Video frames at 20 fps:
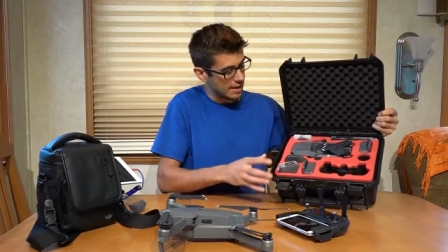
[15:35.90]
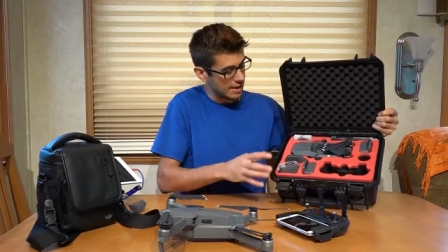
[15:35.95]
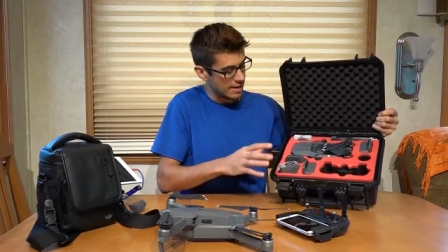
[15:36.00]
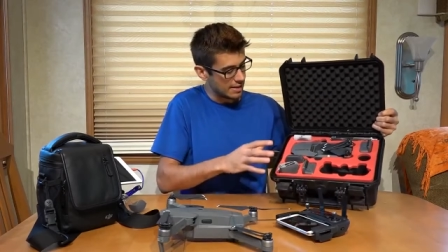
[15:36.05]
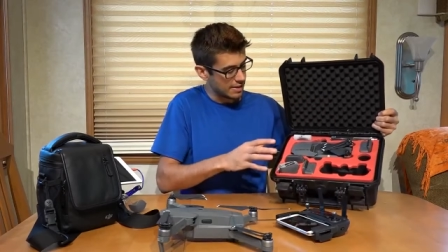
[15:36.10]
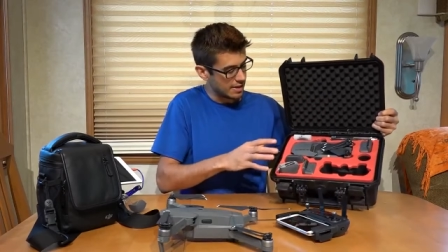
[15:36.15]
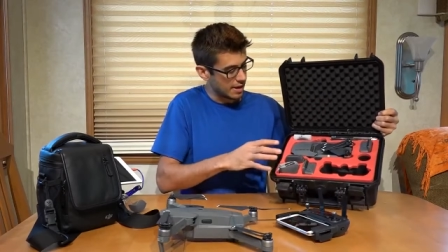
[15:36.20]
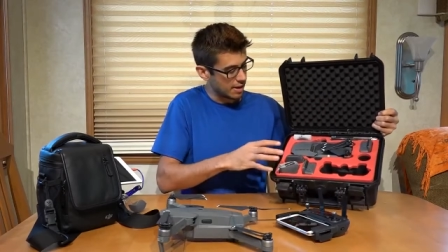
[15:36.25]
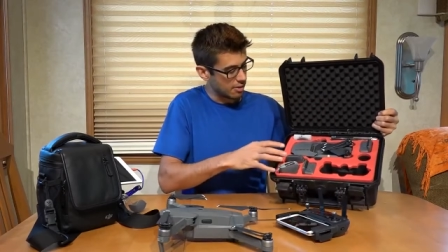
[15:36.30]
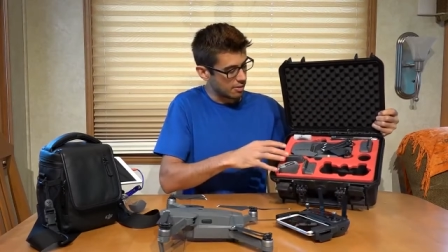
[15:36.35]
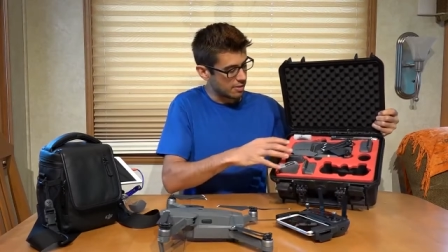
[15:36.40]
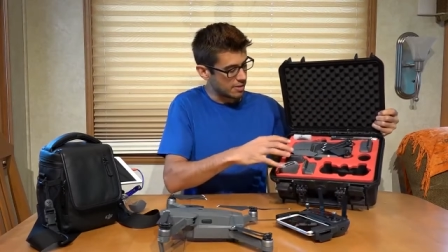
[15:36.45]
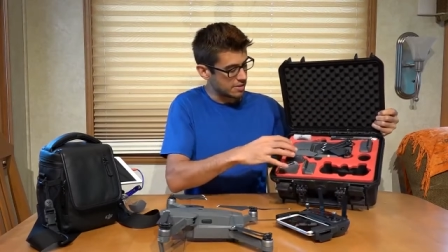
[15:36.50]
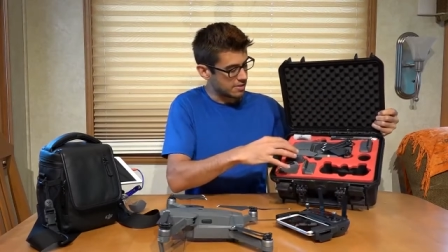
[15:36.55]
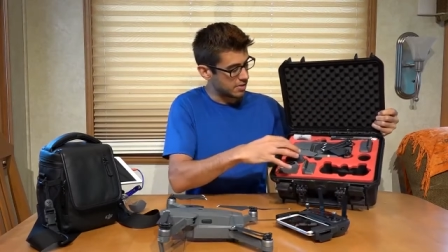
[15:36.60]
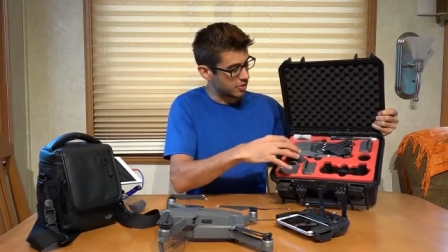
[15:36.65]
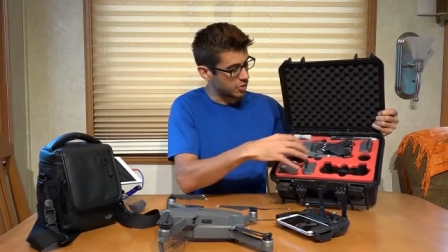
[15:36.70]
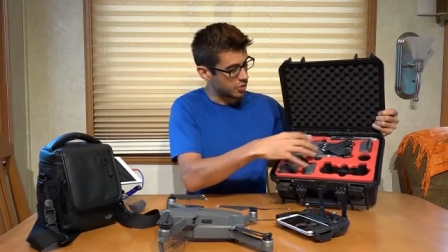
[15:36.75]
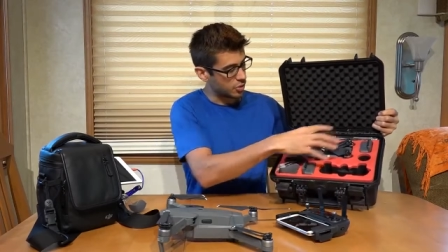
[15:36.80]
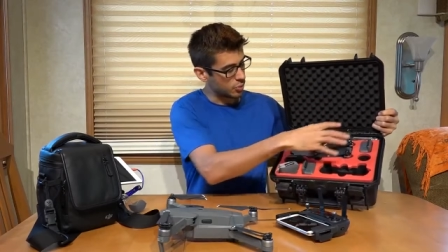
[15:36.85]
it
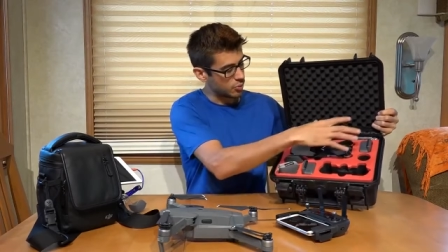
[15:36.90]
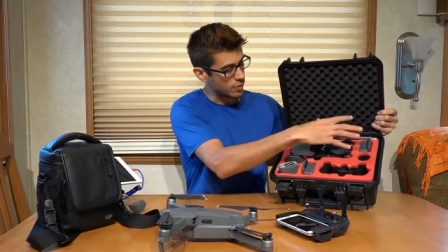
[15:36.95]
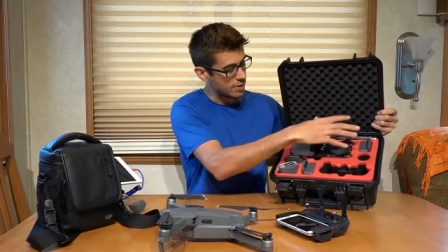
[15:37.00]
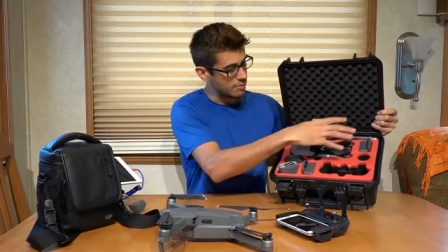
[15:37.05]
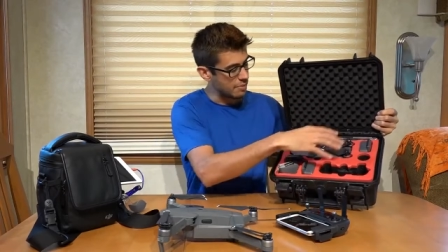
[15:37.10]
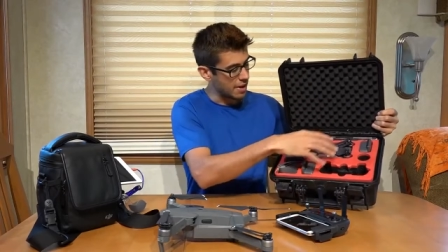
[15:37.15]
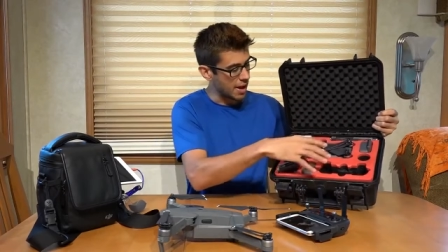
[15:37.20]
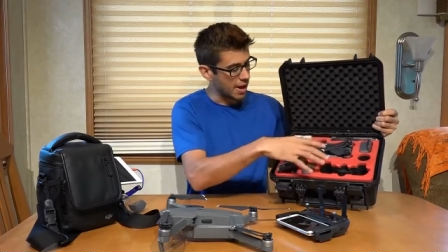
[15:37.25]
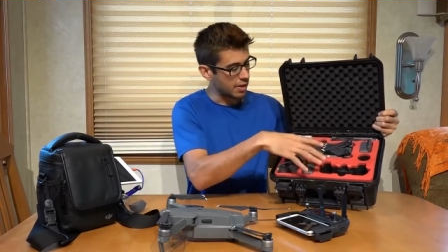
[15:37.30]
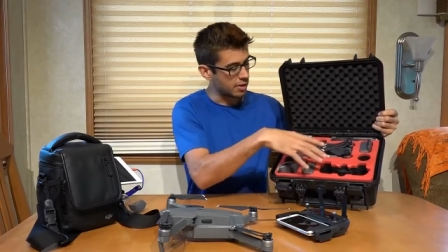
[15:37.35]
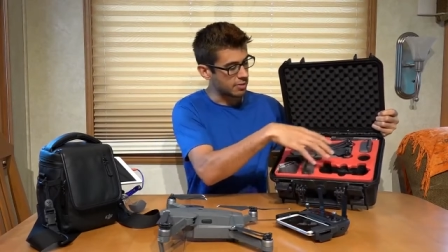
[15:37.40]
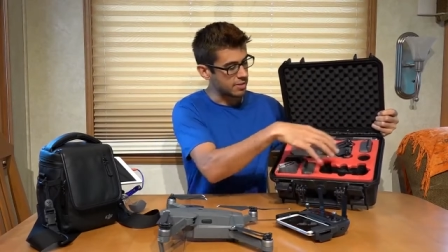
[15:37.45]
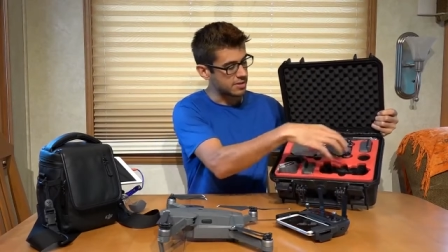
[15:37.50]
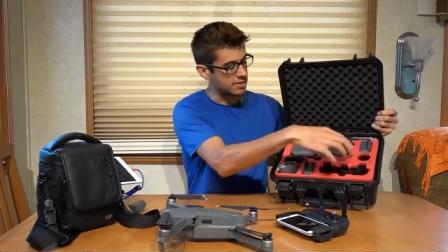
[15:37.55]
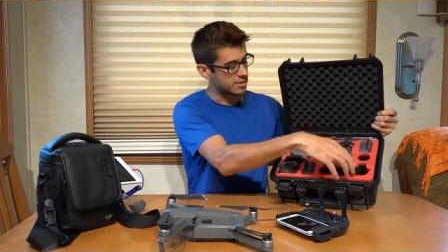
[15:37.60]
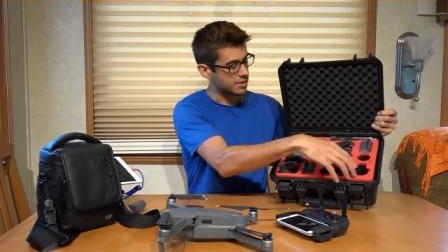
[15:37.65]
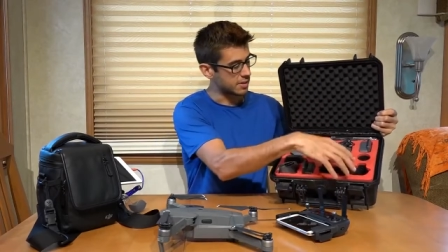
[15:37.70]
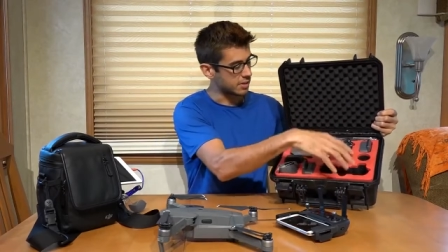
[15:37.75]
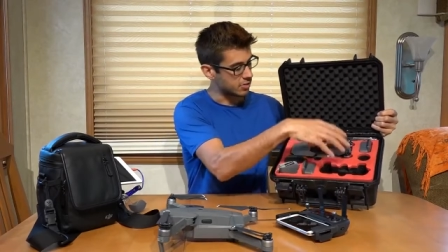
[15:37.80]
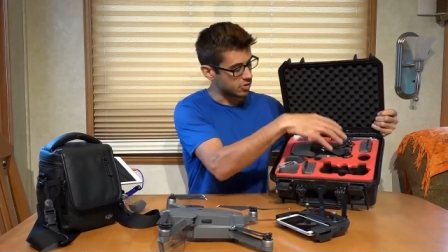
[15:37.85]
carries 3
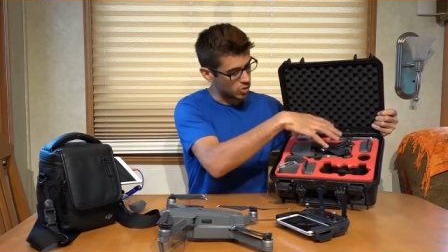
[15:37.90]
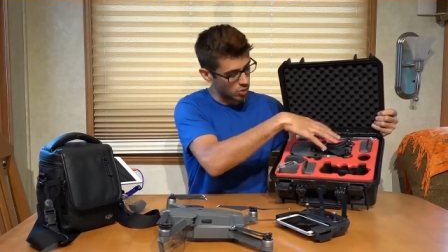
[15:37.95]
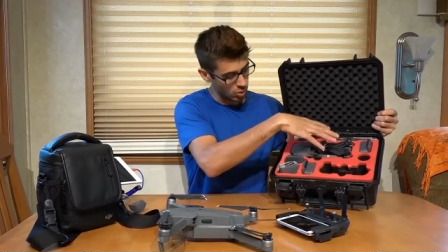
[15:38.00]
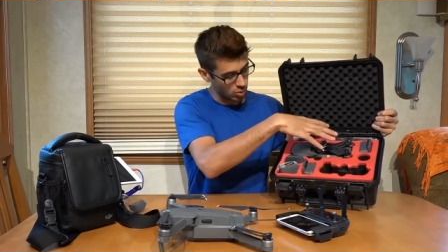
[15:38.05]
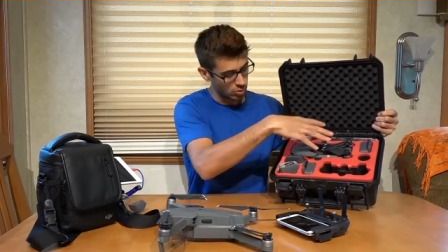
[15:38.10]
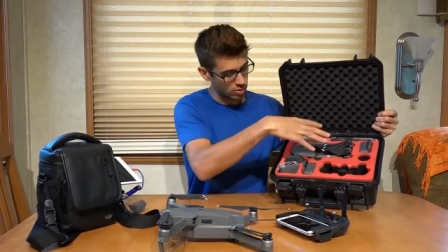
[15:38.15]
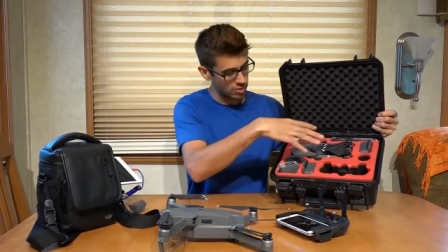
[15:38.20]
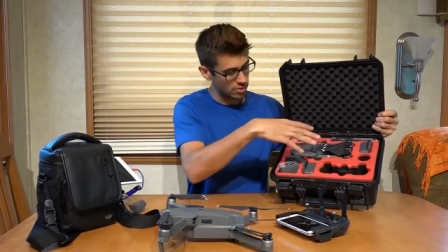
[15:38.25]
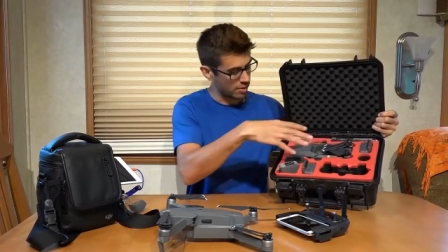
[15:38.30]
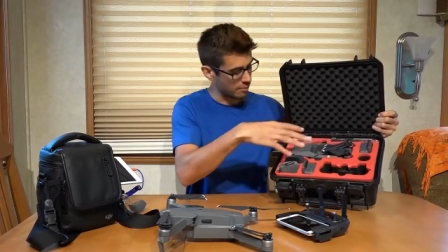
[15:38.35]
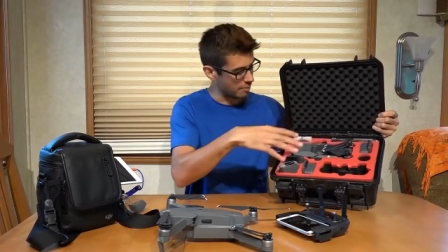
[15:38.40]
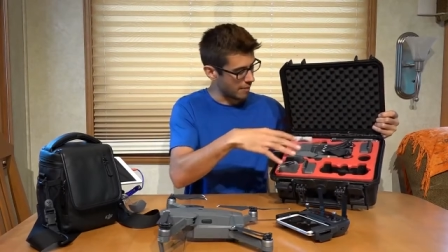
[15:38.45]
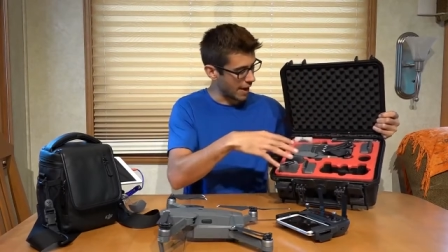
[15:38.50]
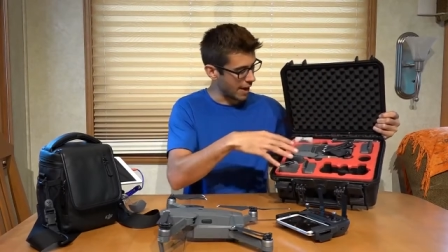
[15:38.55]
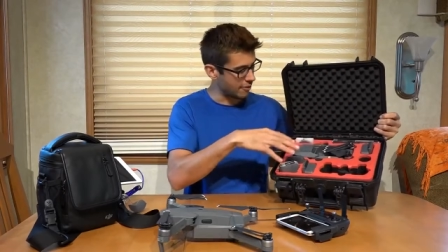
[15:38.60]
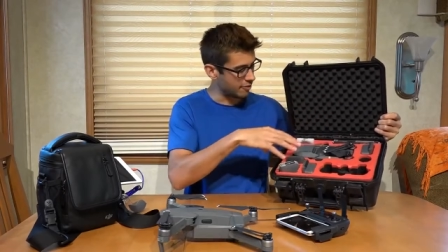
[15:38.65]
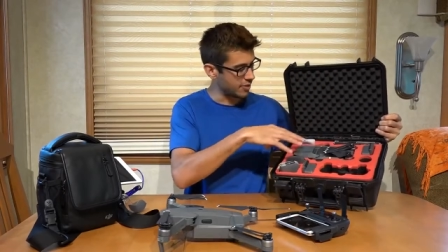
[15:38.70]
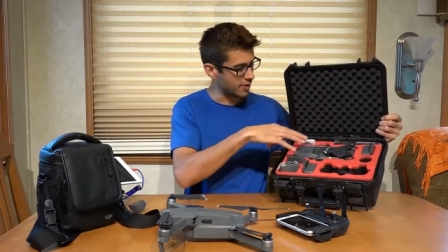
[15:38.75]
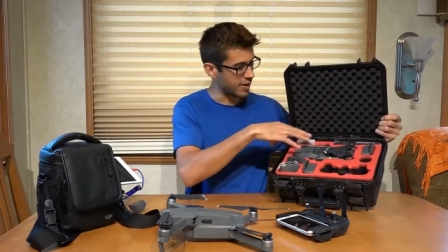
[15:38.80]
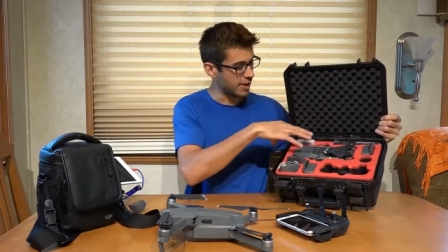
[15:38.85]
batteries, the controller, the
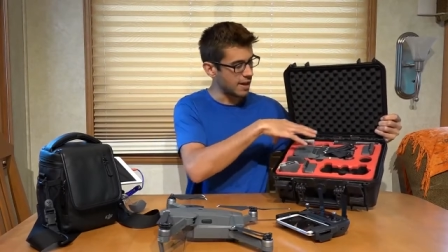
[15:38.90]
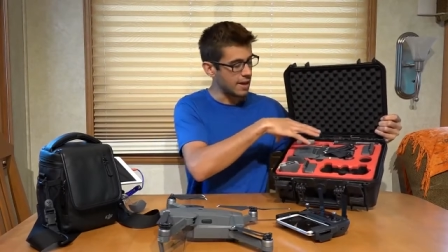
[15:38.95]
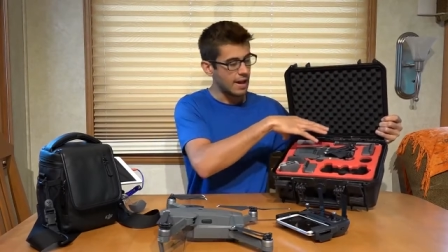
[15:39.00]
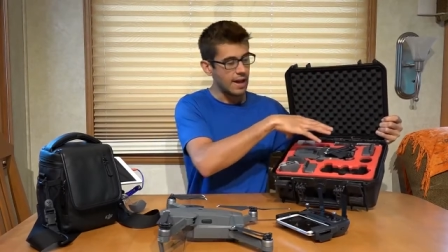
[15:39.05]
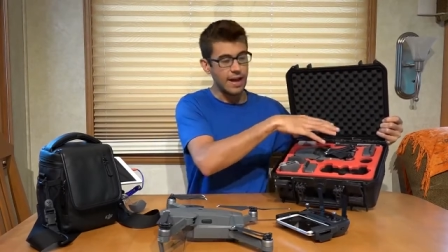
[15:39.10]
Mavic,